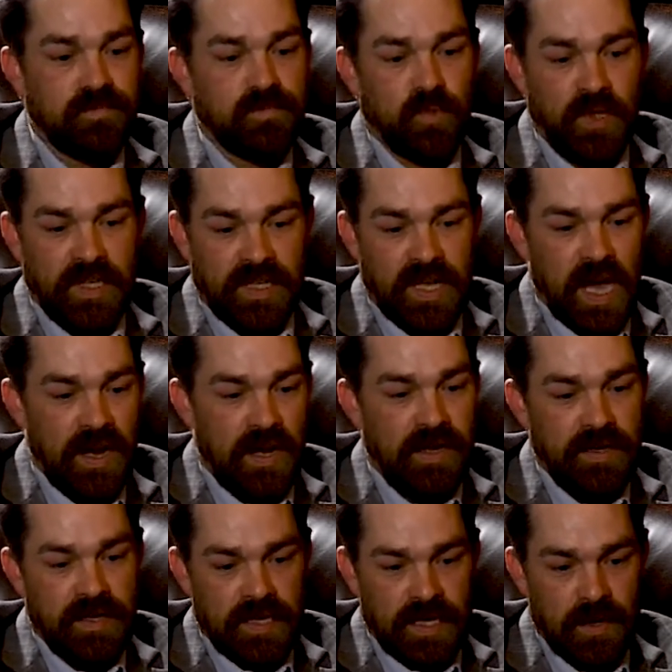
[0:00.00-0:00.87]
we
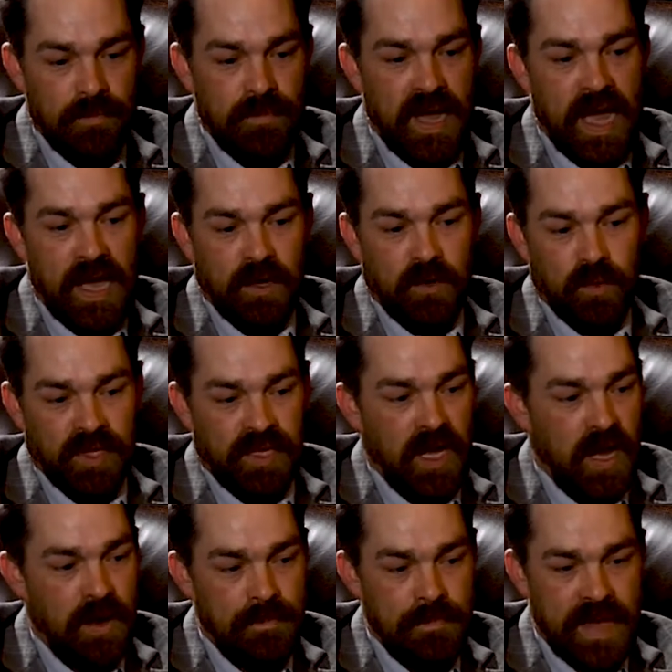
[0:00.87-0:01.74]
got him back, we'd
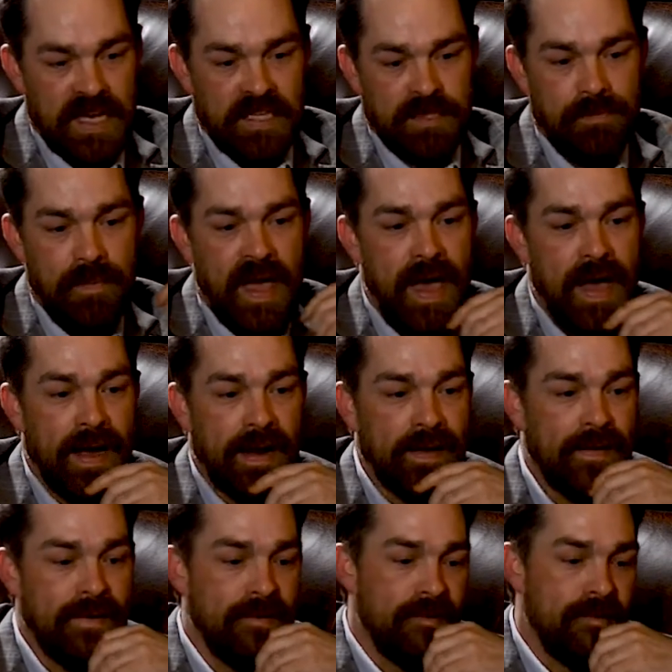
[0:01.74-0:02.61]
got Mace
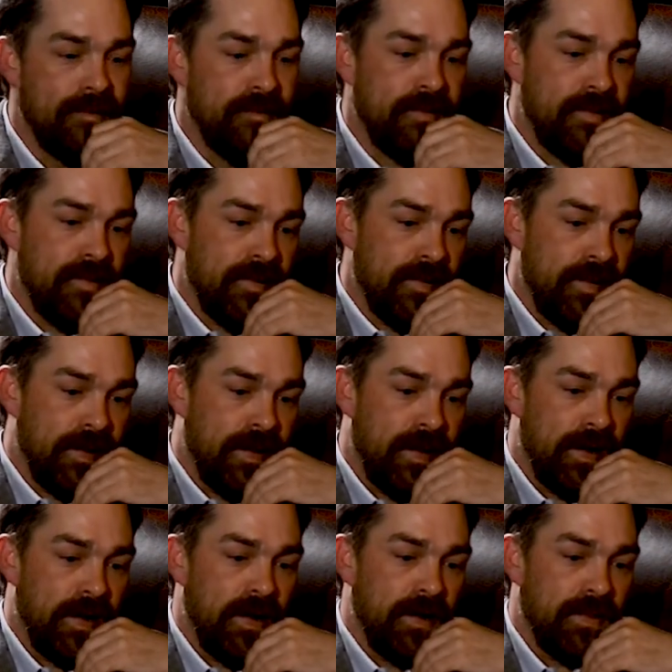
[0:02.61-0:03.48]
back.
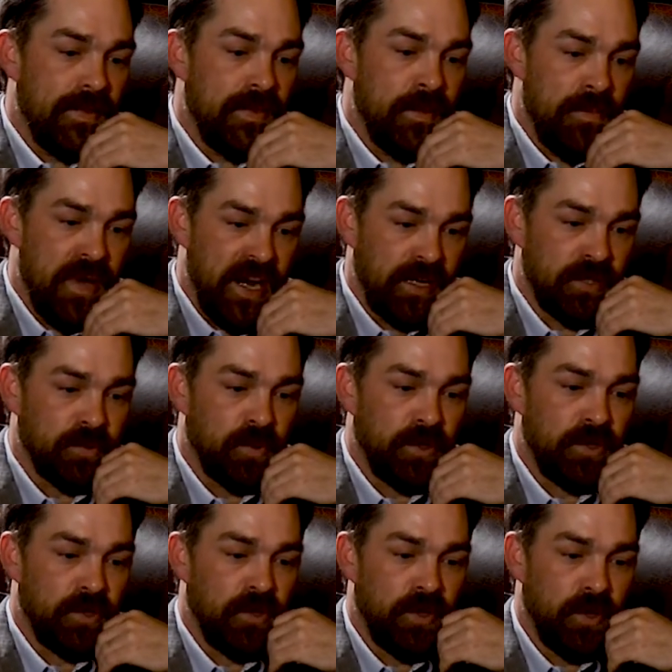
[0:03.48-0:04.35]
The medics
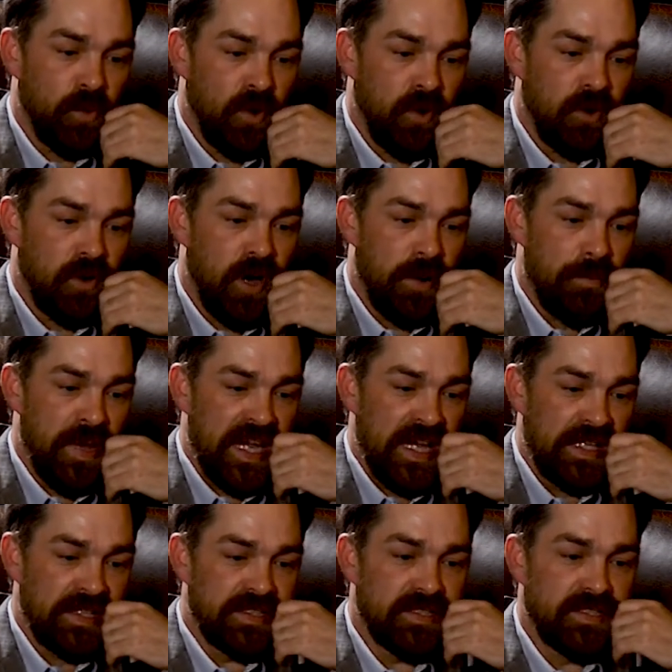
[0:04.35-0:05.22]
were doing their work on
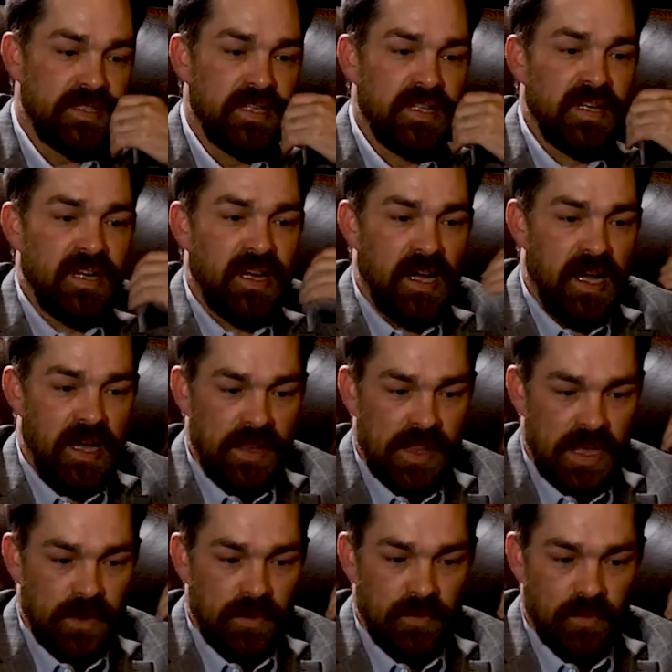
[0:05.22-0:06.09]
Mace,
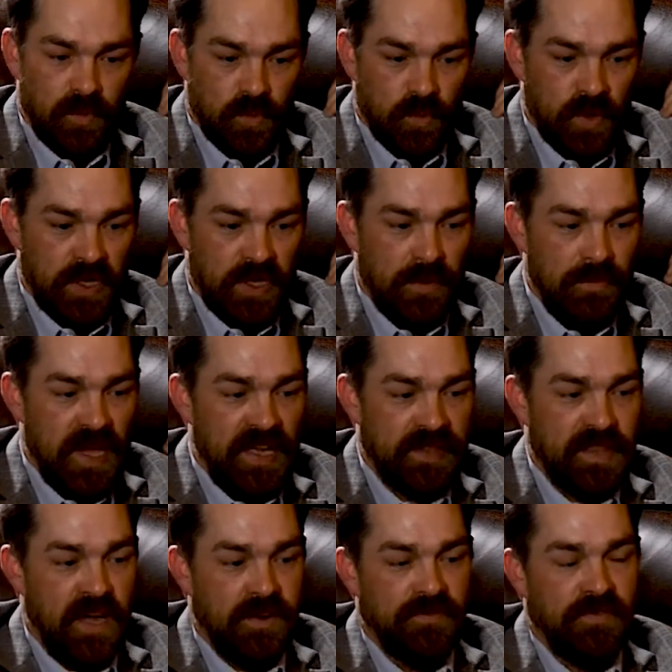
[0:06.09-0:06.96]
and then we could
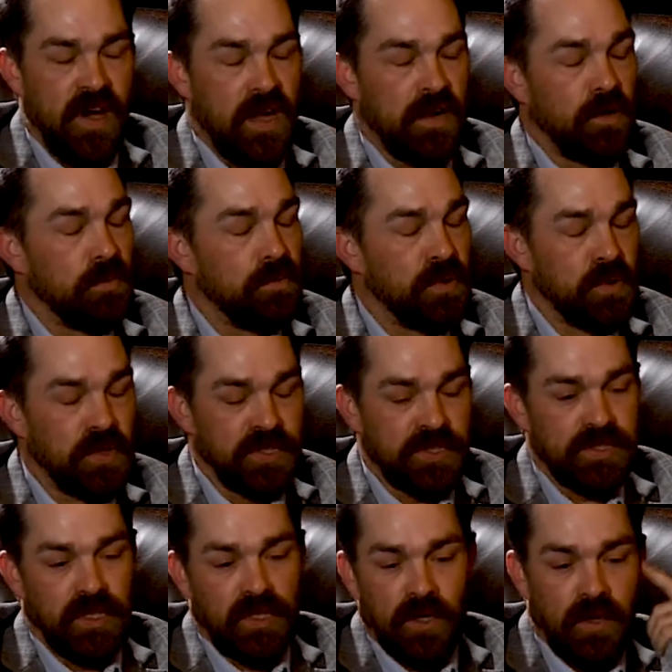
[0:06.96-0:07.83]
make that final
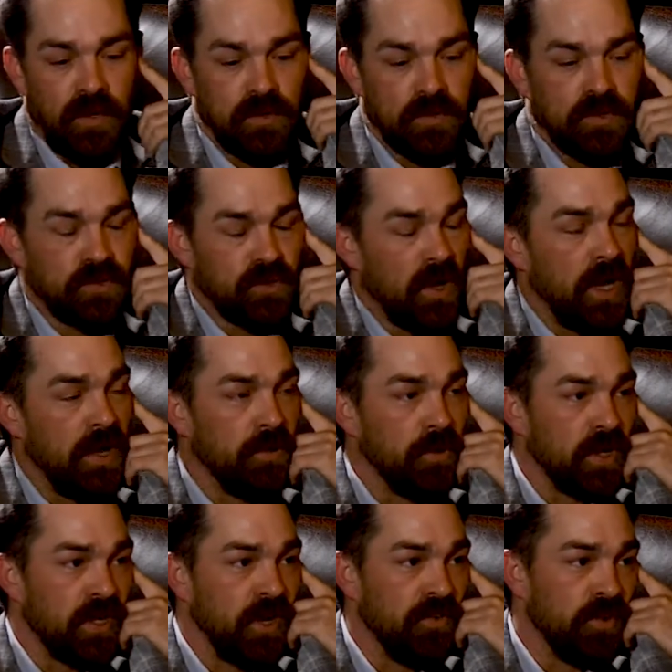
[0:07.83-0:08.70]
push to go try and
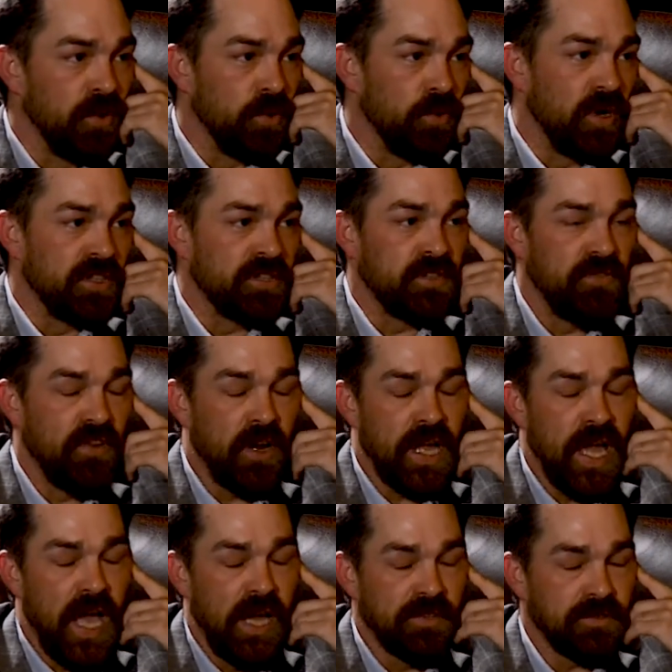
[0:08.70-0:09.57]
recover the rest of our
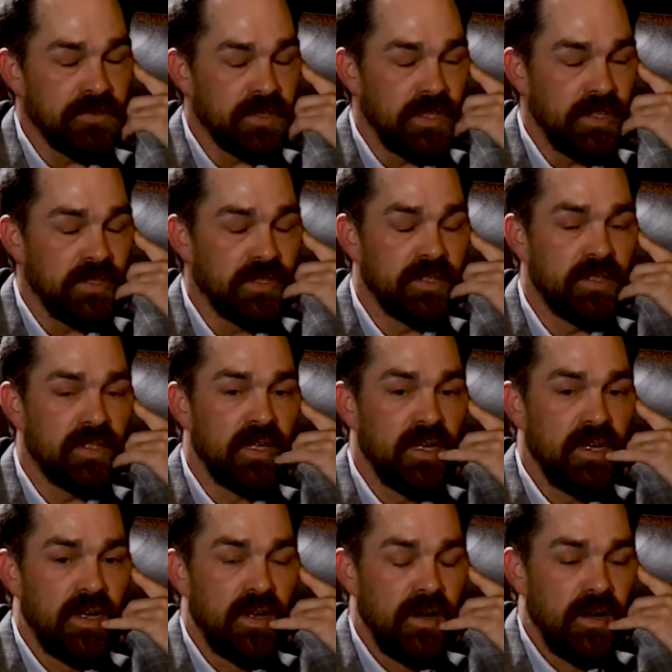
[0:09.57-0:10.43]
casualties.
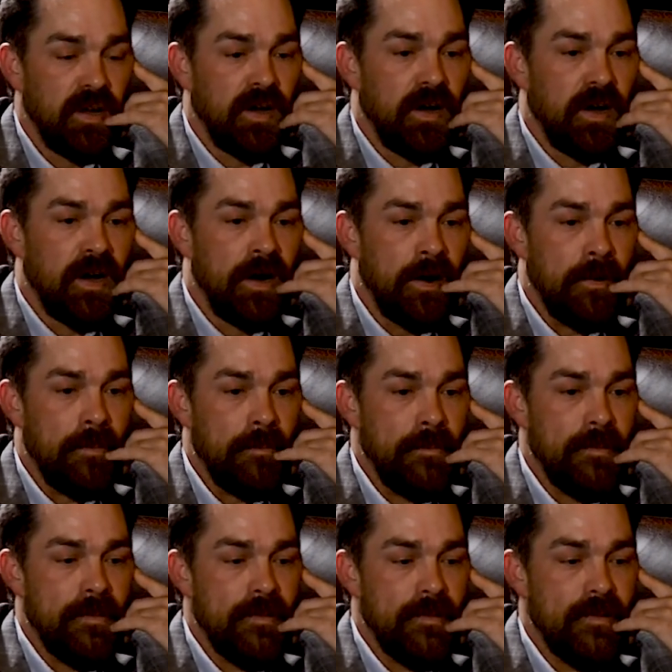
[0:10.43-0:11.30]
And